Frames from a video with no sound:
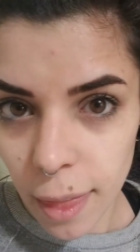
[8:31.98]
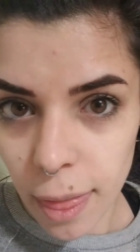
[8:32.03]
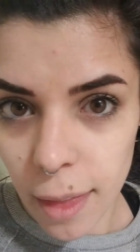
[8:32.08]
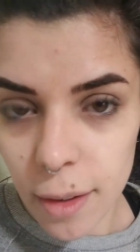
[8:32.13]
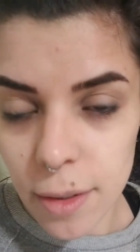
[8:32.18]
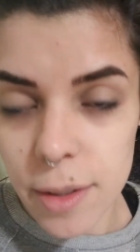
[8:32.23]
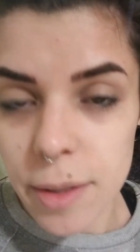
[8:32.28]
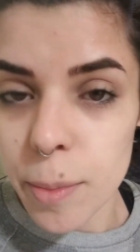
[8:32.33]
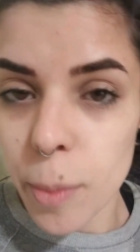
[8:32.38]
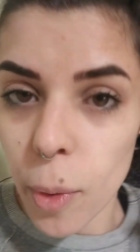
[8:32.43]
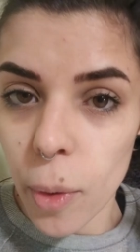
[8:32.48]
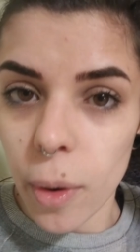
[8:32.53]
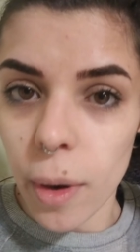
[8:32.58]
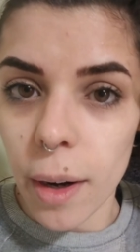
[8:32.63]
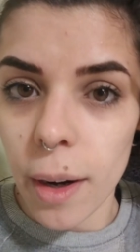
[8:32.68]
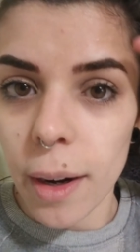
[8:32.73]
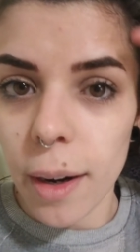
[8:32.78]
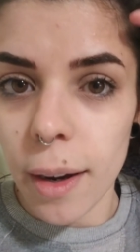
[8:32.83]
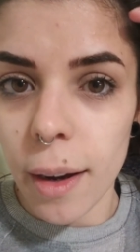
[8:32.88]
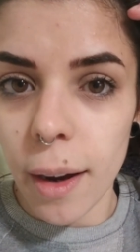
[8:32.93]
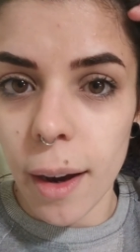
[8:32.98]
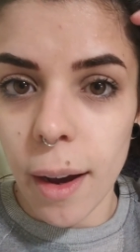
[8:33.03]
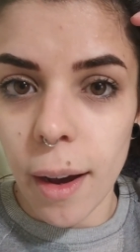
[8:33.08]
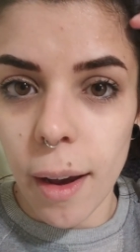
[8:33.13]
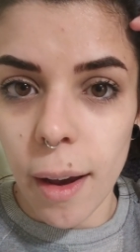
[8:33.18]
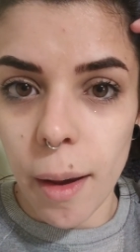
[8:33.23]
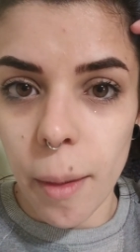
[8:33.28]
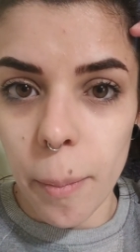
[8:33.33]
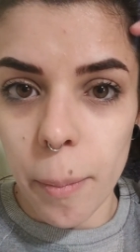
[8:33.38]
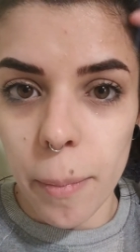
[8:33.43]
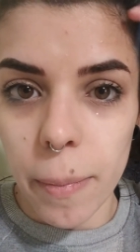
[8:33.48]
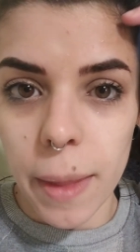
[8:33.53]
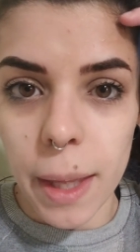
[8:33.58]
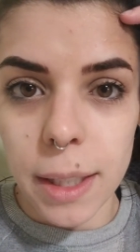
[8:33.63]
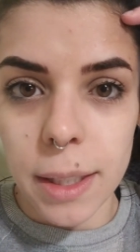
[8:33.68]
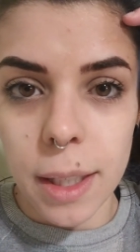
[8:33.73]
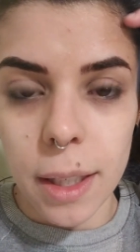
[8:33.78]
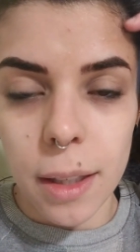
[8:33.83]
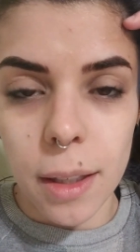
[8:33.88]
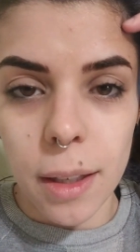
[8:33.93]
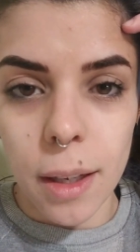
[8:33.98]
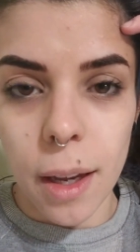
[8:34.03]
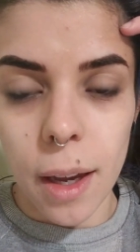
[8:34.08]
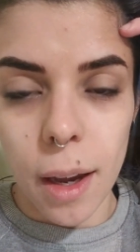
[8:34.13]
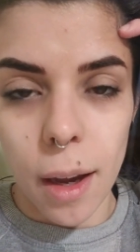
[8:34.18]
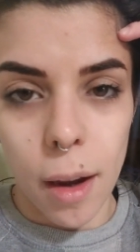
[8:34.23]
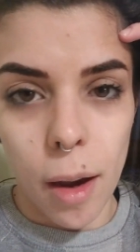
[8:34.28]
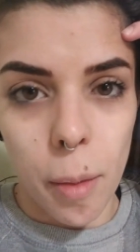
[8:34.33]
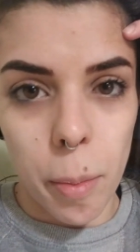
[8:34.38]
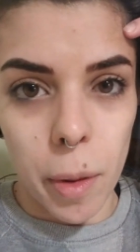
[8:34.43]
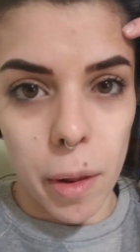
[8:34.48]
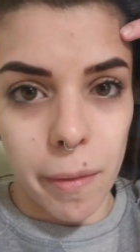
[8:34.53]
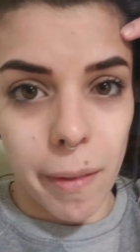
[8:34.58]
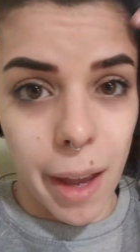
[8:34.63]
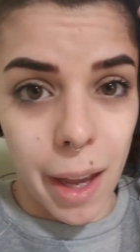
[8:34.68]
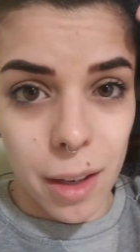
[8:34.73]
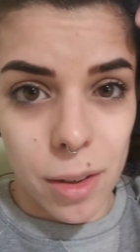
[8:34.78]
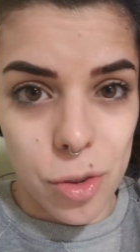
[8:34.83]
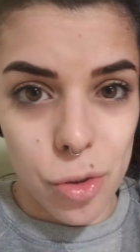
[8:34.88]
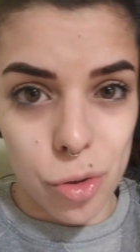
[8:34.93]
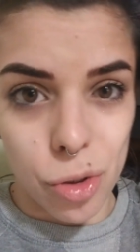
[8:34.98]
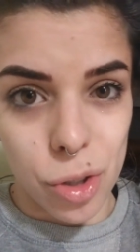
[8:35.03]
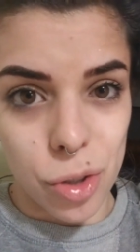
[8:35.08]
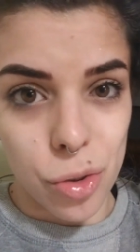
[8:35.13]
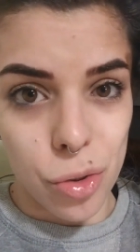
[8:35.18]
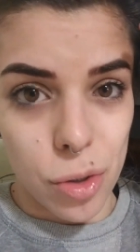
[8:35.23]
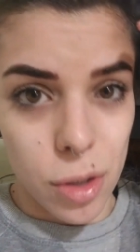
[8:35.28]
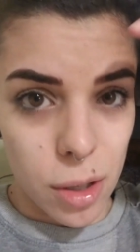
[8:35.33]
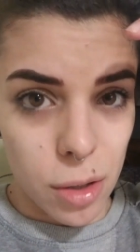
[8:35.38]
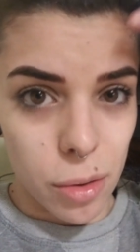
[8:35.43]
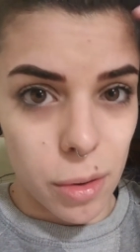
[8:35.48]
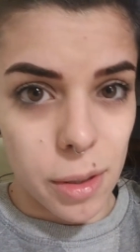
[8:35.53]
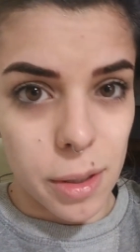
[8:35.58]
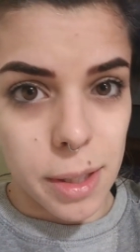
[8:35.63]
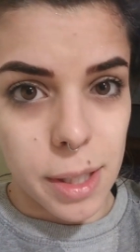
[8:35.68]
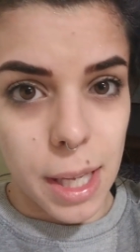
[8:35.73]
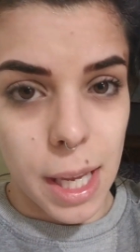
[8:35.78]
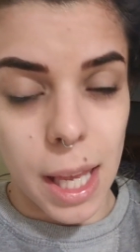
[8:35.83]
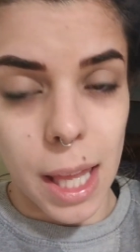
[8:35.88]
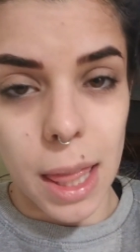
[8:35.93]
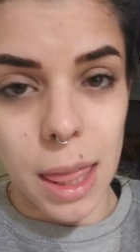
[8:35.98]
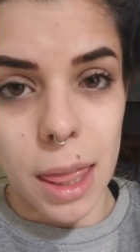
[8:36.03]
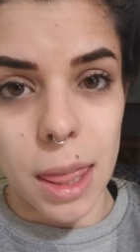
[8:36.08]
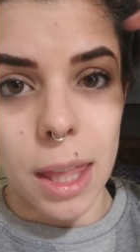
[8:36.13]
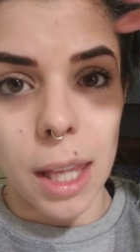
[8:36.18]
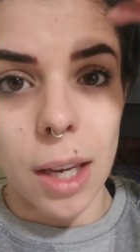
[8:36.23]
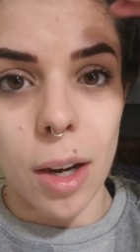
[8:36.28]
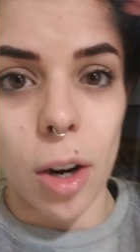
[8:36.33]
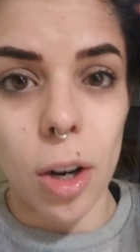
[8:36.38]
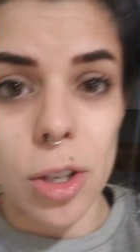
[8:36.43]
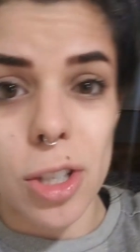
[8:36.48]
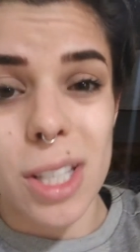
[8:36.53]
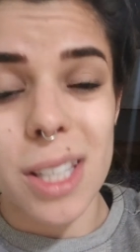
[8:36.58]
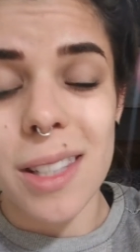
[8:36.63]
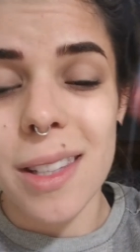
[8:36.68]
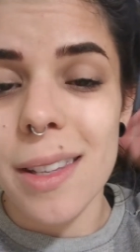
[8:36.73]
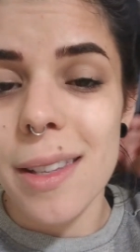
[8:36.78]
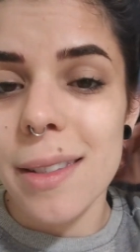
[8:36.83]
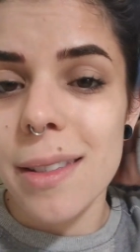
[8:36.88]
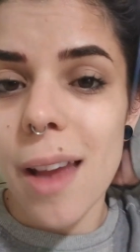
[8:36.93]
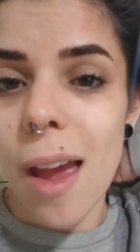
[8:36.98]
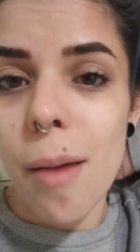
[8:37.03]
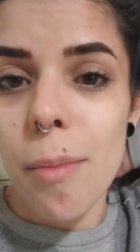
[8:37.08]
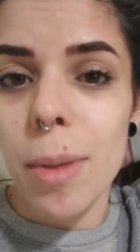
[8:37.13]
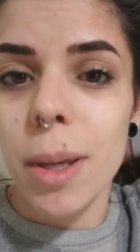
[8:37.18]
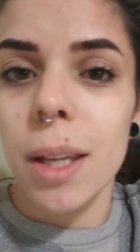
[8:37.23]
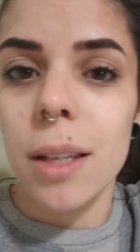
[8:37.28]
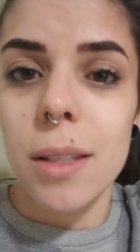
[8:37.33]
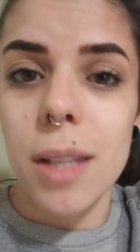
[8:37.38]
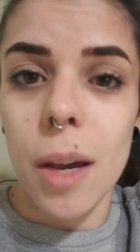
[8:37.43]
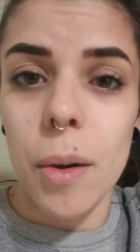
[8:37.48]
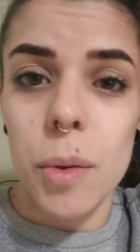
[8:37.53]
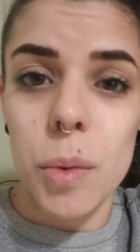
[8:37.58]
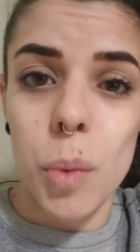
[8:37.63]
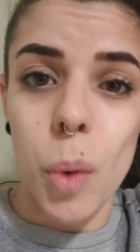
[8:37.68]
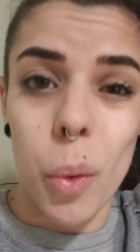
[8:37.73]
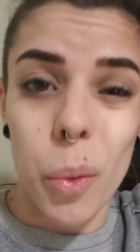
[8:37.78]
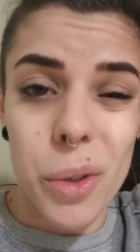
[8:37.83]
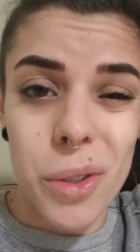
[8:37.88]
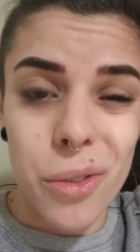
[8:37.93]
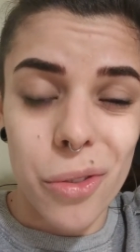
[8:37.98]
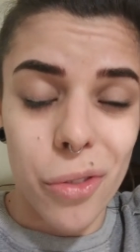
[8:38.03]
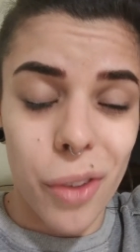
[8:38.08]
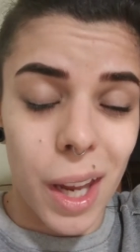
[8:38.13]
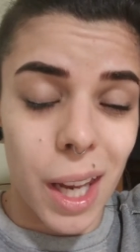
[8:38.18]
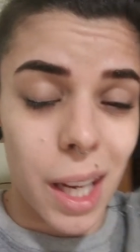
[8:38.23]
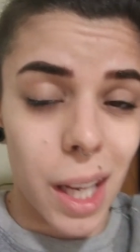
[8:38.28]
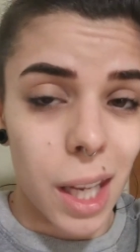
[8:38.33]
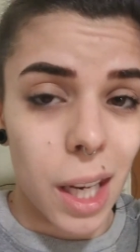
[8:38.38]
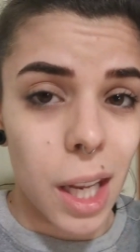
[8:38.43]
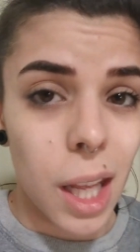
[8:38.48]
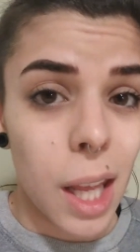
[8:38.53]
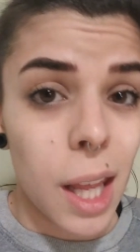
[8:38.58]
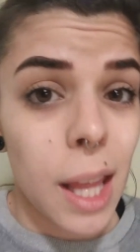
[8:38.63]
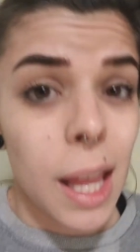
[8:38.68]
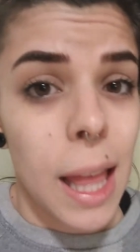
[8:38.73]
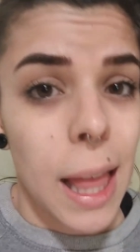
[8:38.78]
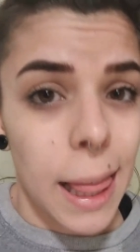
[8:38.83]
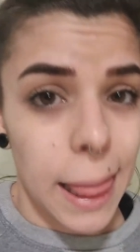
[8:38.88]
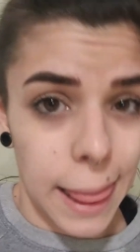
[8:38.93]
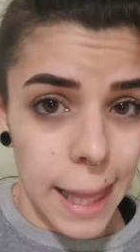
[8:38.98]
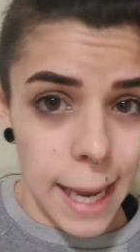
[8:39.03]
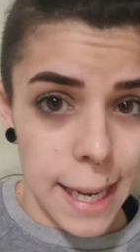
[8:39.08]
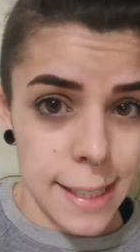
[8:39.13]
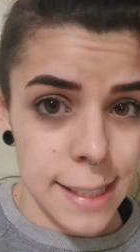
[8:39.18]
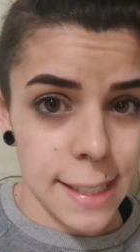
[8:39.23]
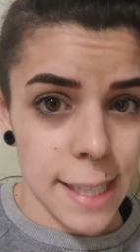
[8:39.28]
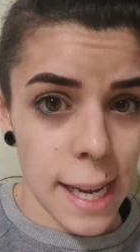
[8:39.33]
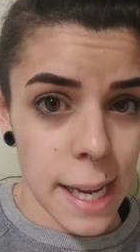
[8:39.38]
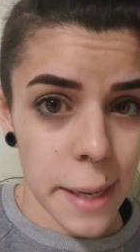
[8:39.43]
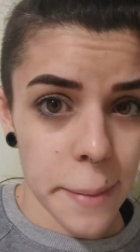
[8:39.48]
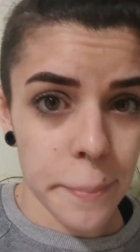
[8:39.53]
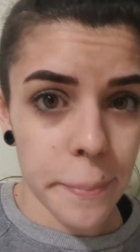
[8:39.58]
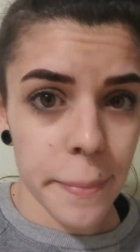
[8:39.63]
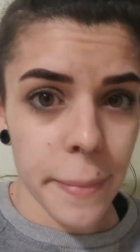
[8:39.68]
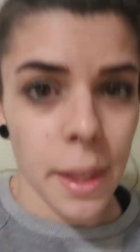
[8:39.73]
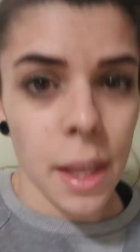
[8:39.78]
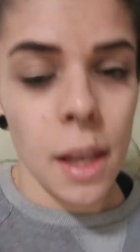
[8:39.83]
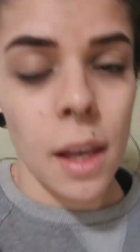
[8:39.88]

There's more, they did a couple of extra strokes in the arches this time because that was what was faded last time.